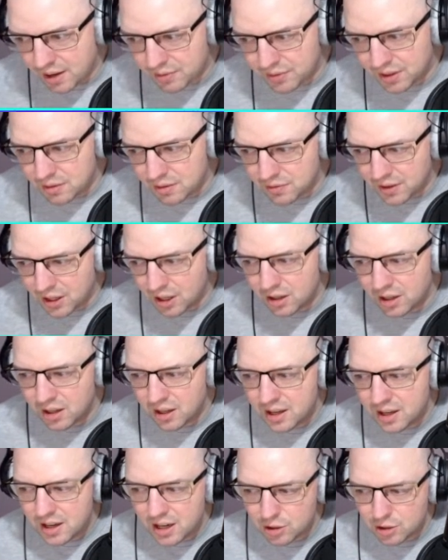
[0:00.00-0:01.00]
I think Villa
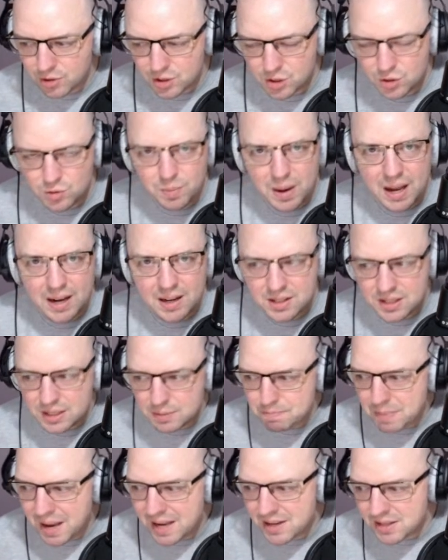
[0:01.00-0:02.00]
and Crystal Palace is
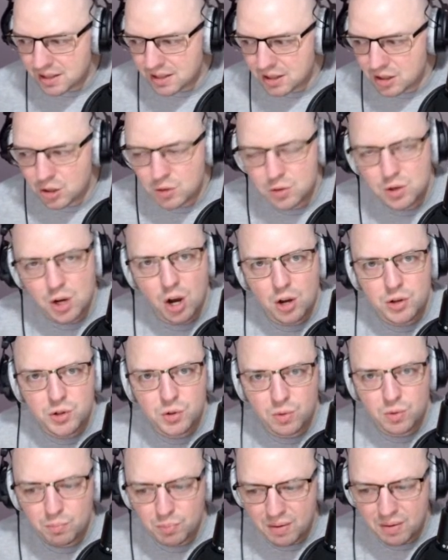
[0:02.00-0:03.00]
better than
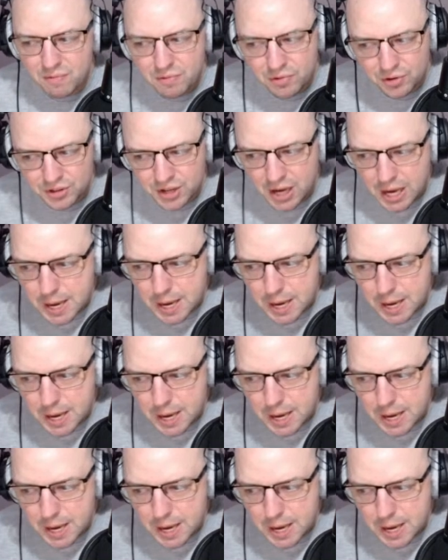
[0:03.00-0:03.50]
Newcastle and Brentford.